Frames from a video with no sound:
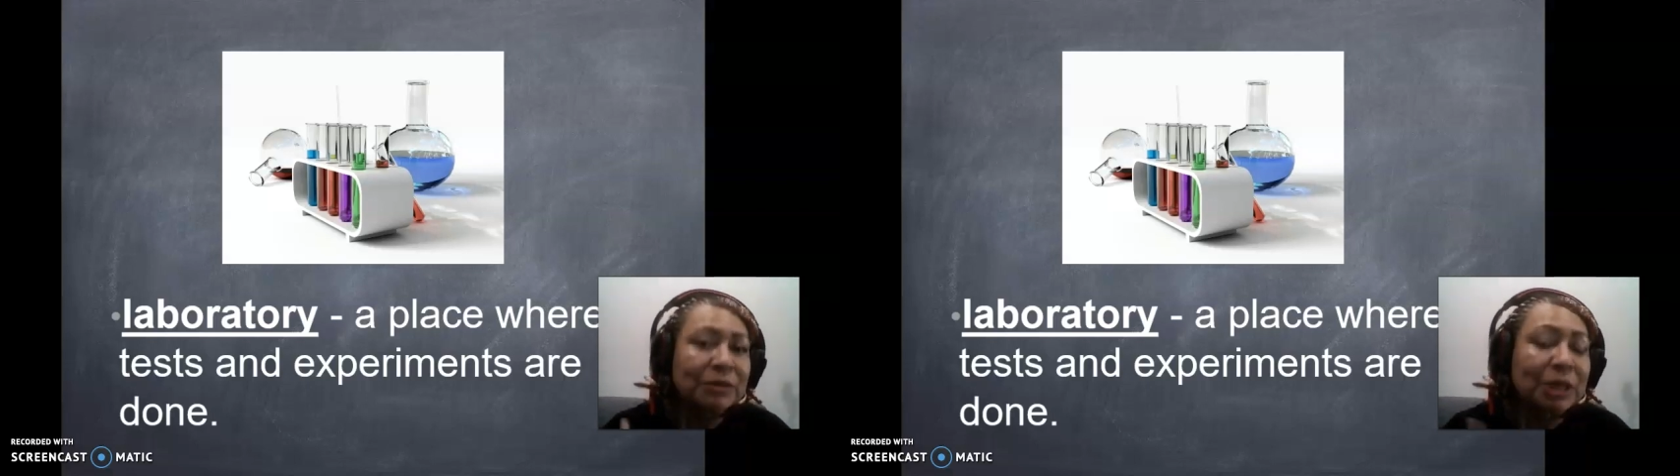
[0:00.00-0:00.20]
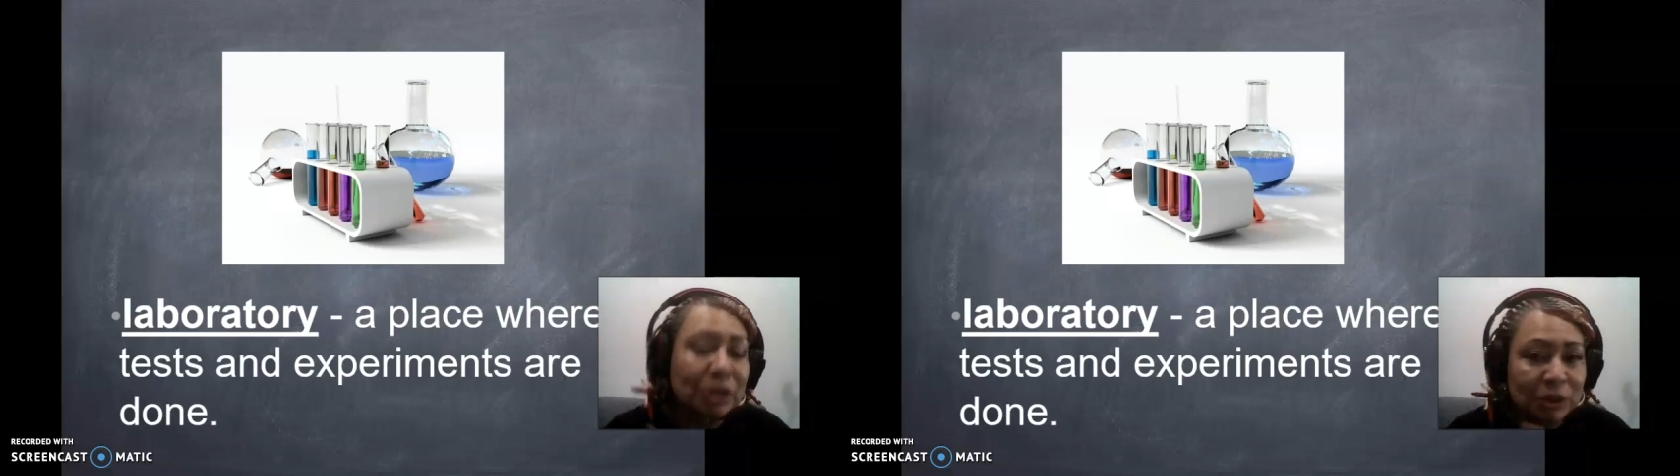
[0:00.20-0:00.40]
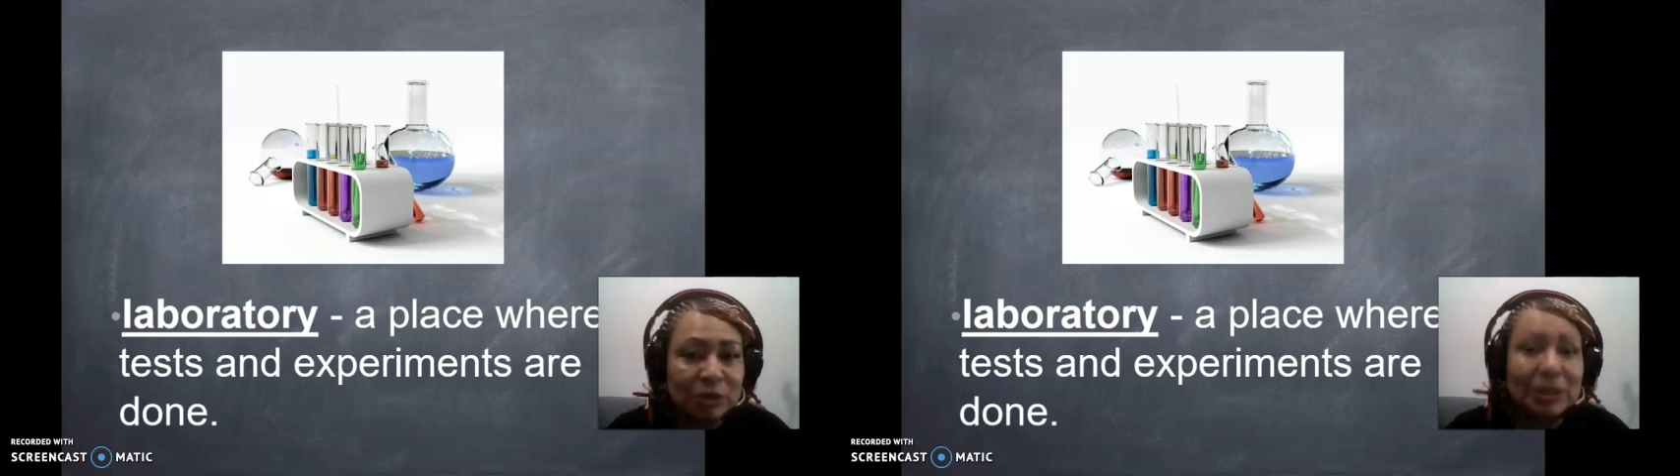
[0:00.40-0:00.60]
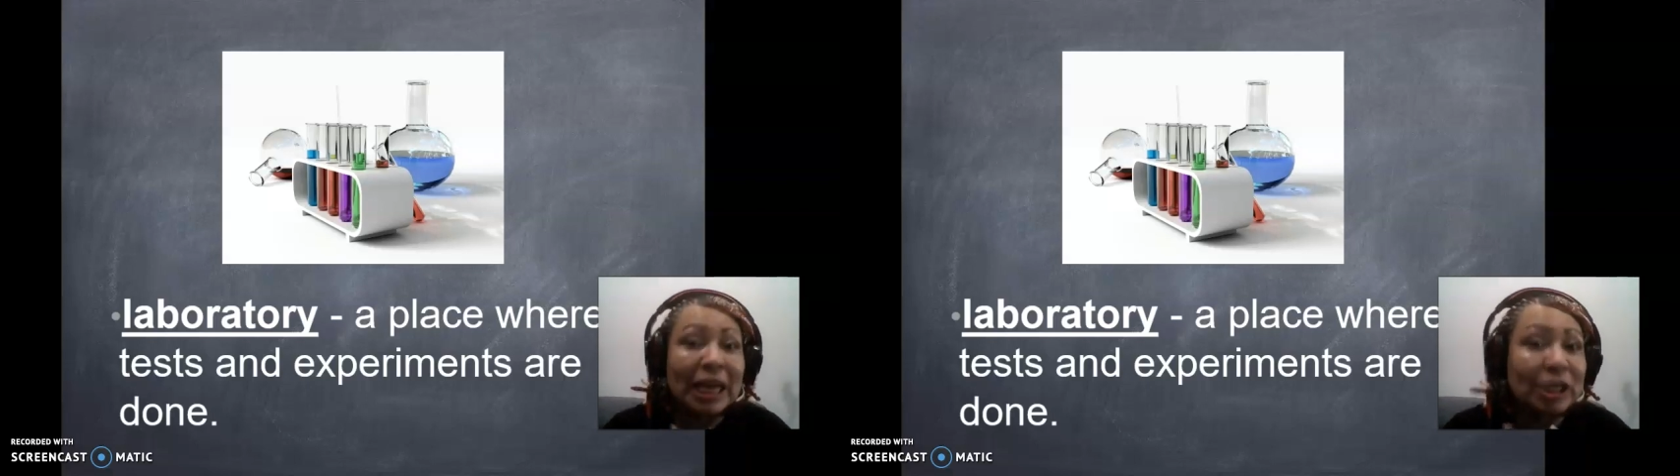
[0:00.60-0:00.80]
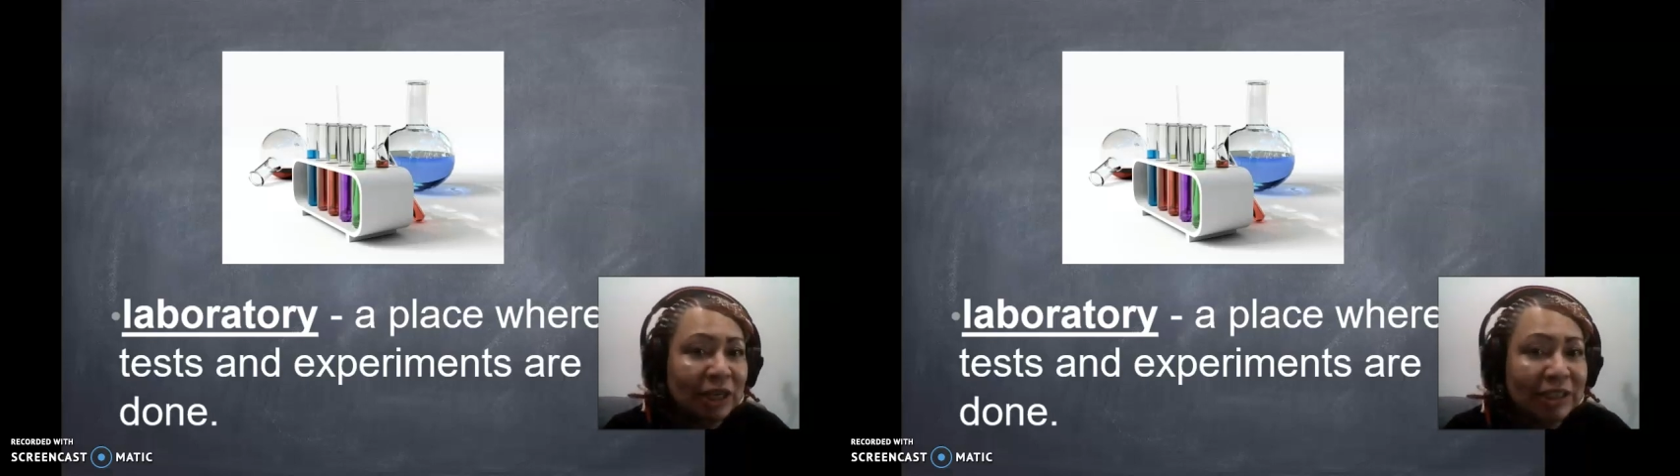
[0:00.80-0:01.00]
because we do
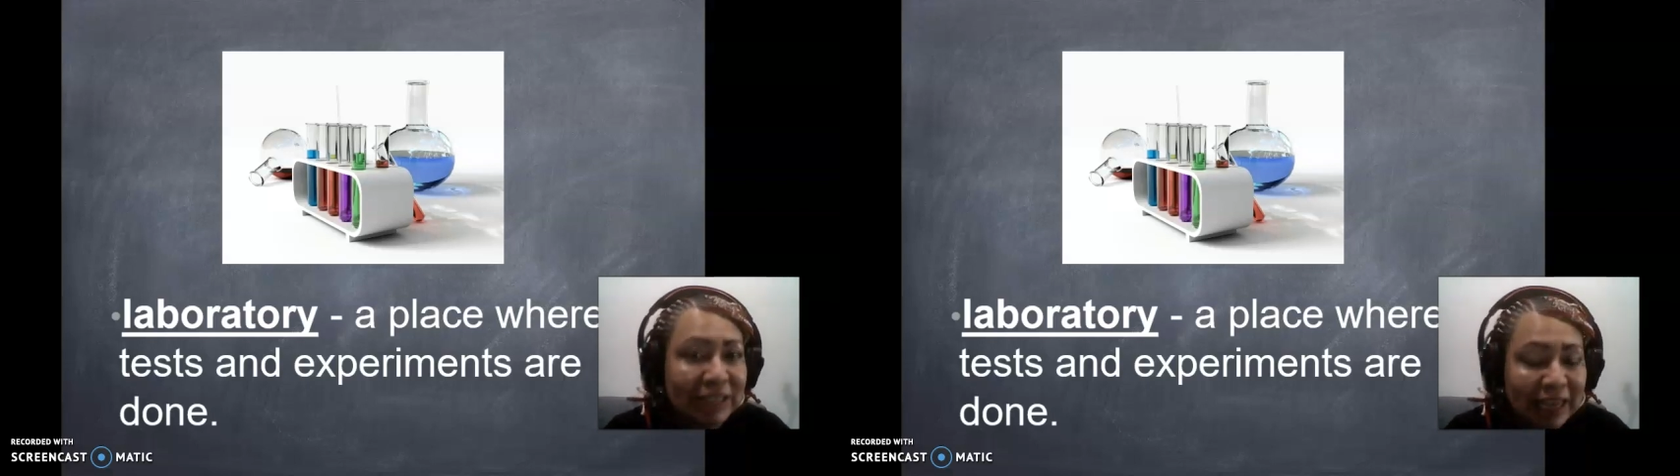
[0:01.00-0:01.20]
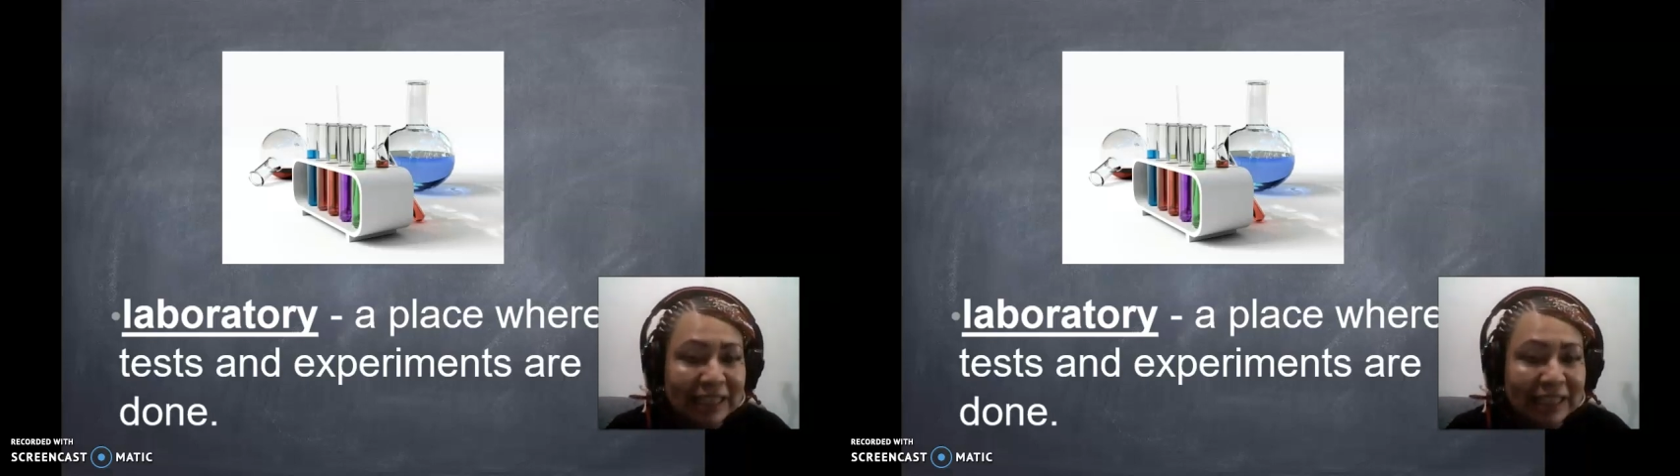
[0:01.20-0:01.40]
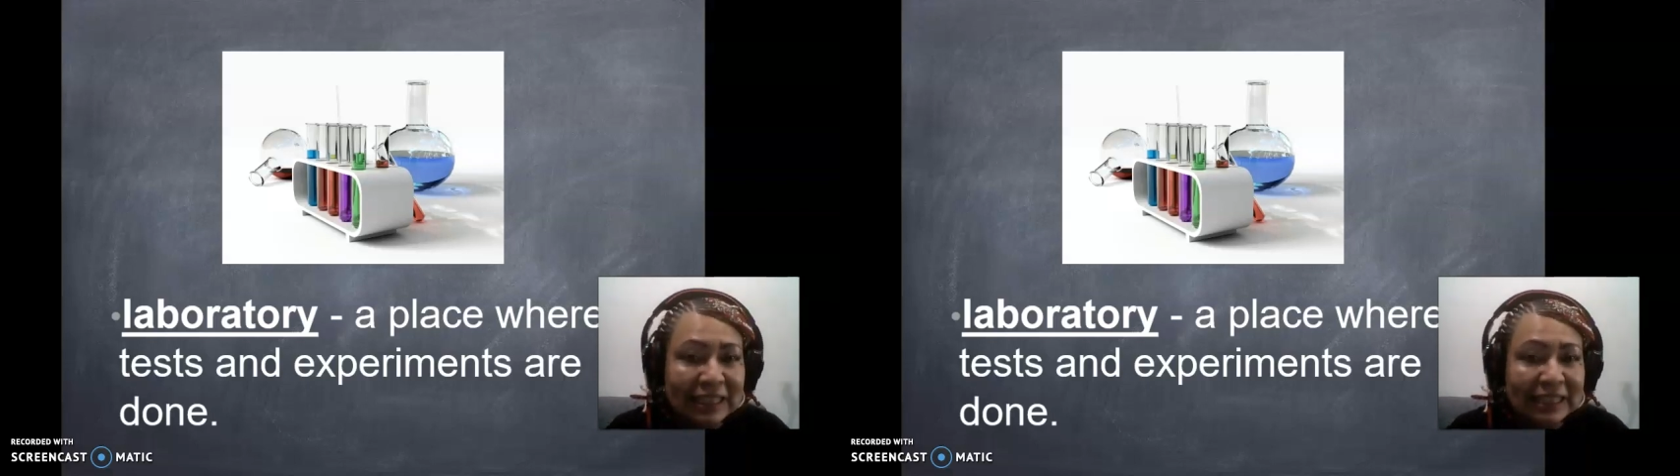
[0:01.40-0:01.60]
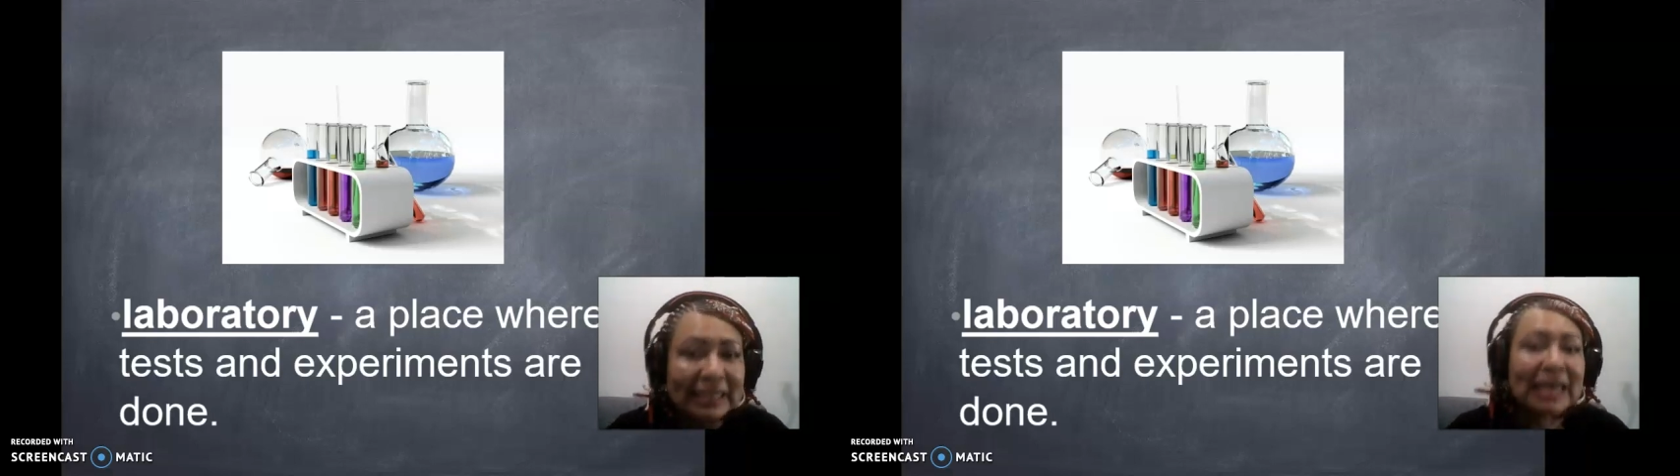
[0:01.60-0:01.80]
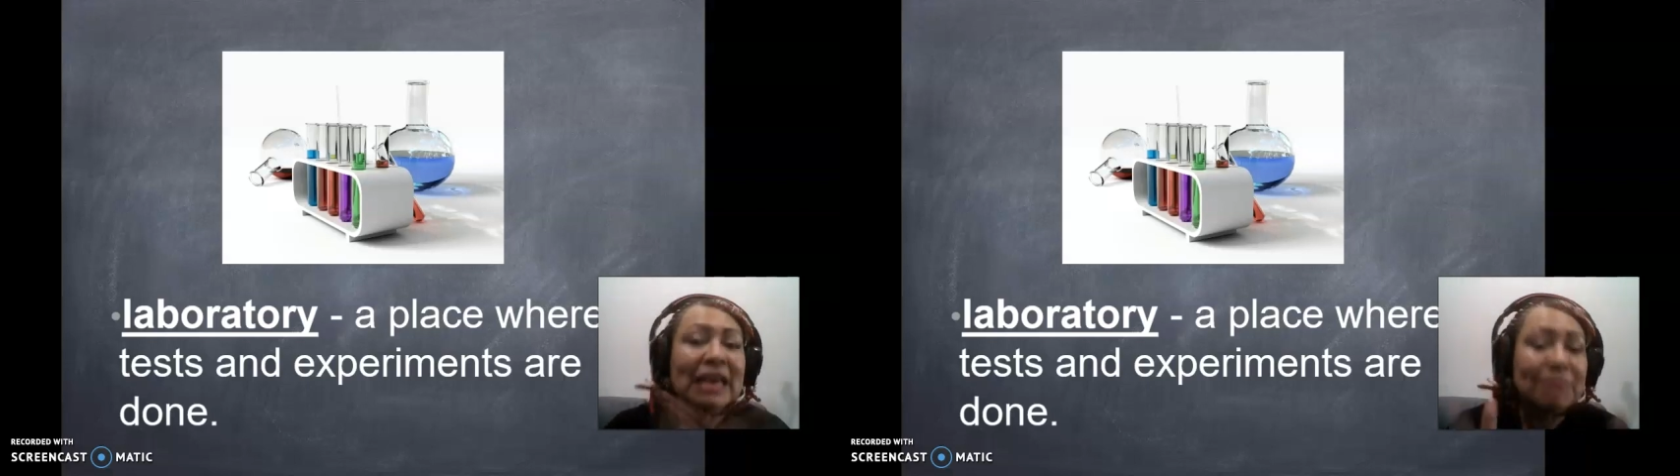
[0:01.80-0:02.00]
natural sciences.
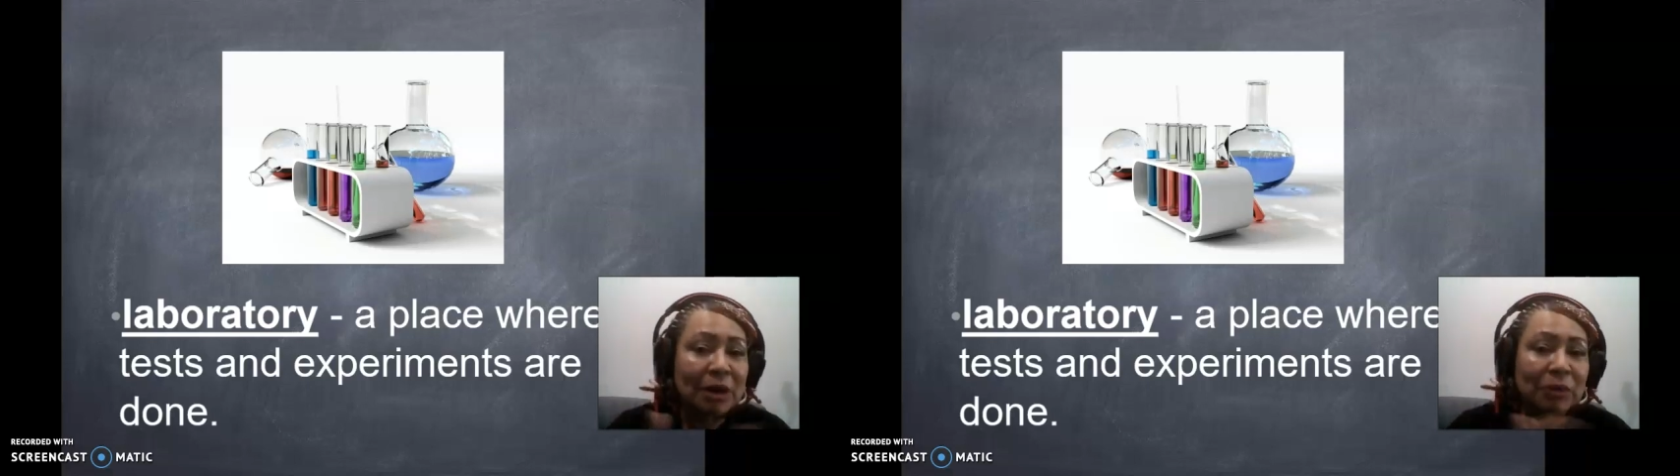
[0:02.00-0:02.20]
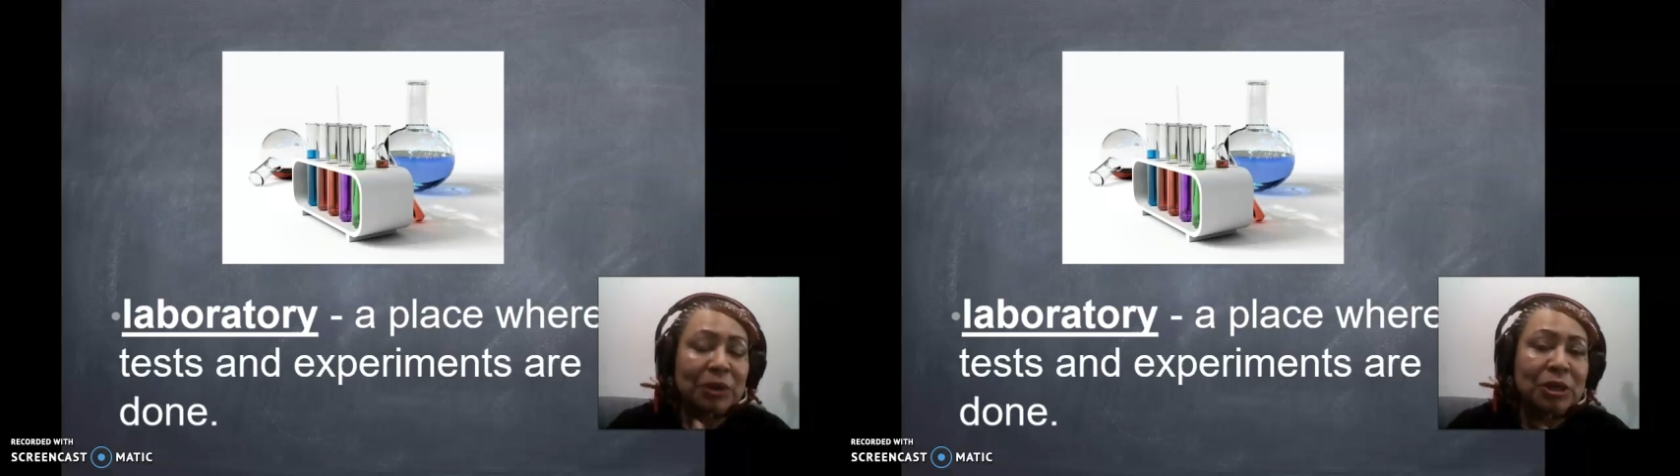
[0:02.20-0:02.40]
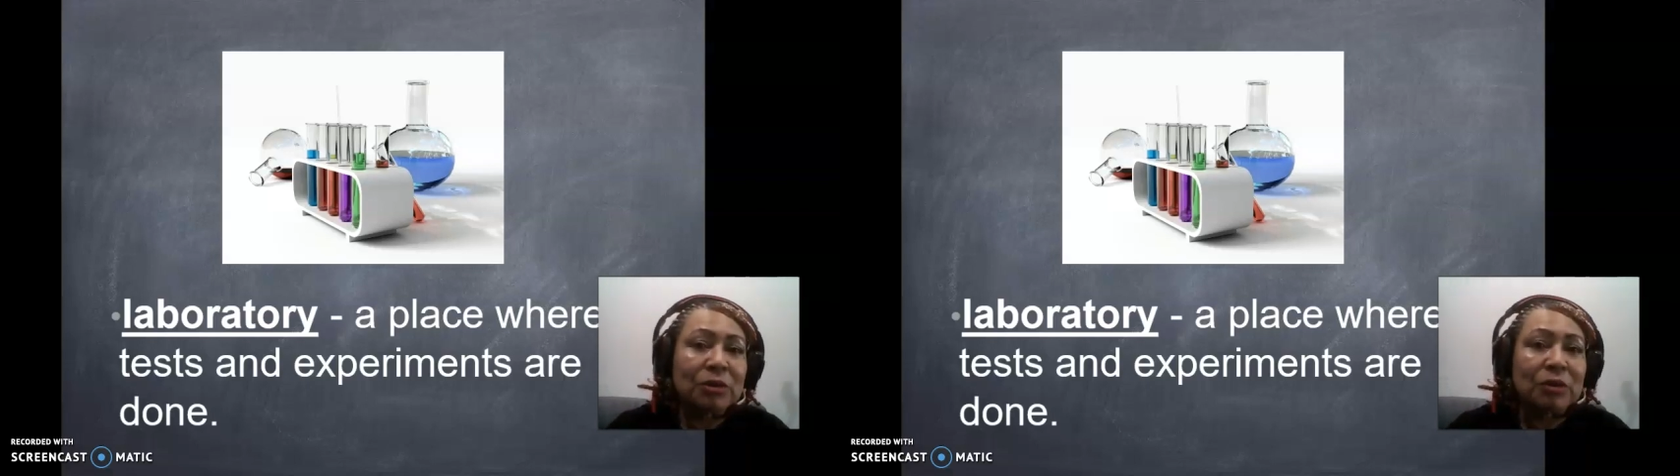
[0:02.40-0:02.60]
But when you